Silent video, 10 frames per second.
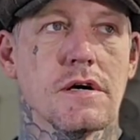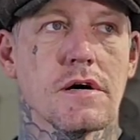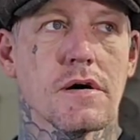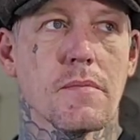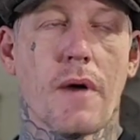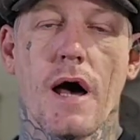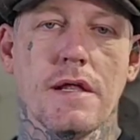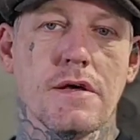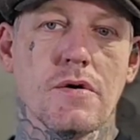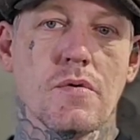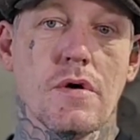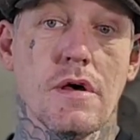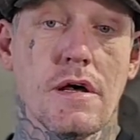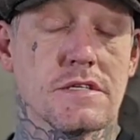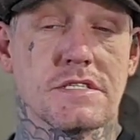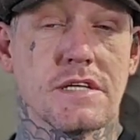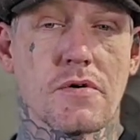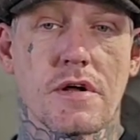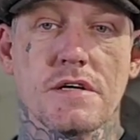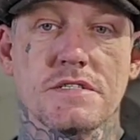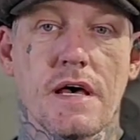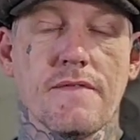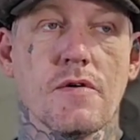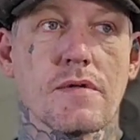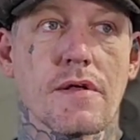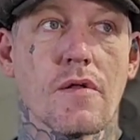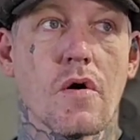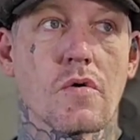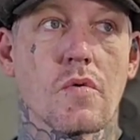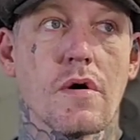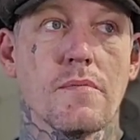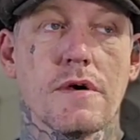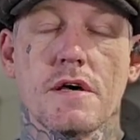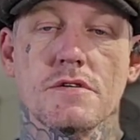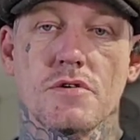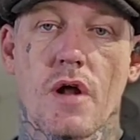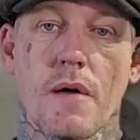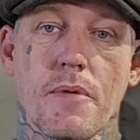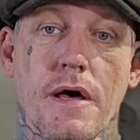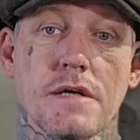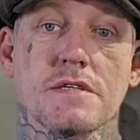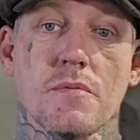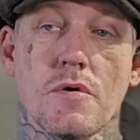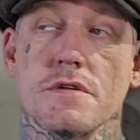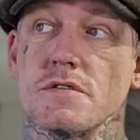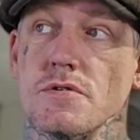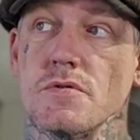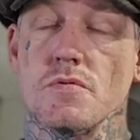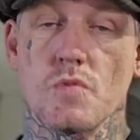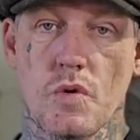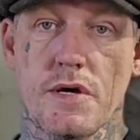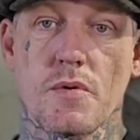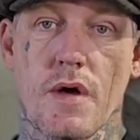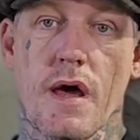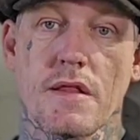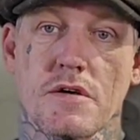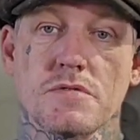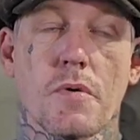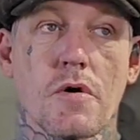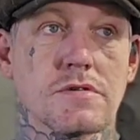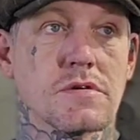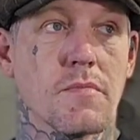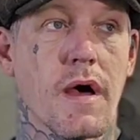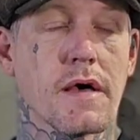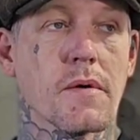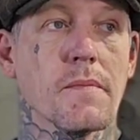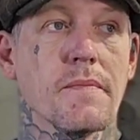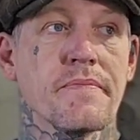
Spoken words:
Mind you, it's still going to save you in the long run because you're not paying someone to recreate those parts or make them.